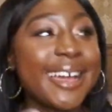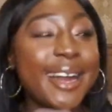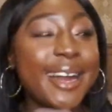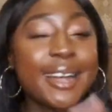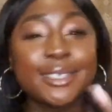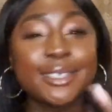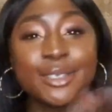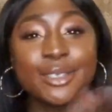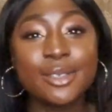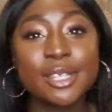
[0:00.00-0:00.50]

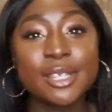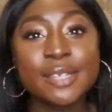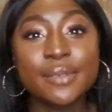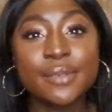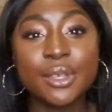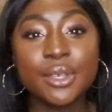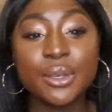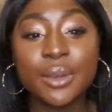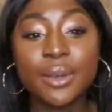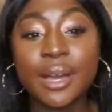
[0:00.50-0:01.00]
I do this for
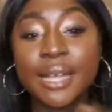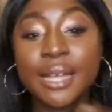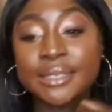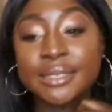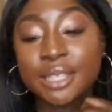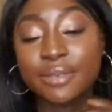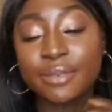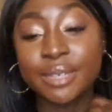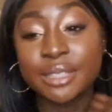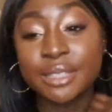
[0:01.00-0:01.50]
you guys. I
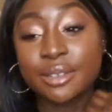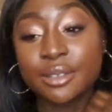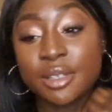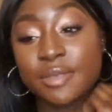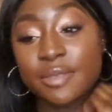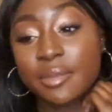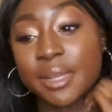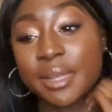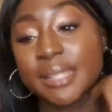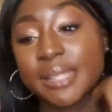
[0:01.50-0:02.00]
don't really do this
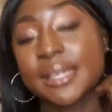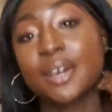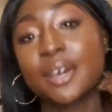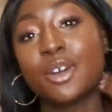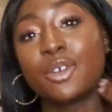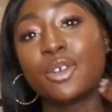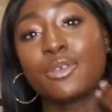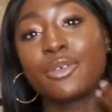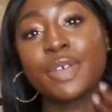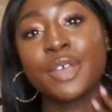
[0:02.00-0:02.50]
for myself.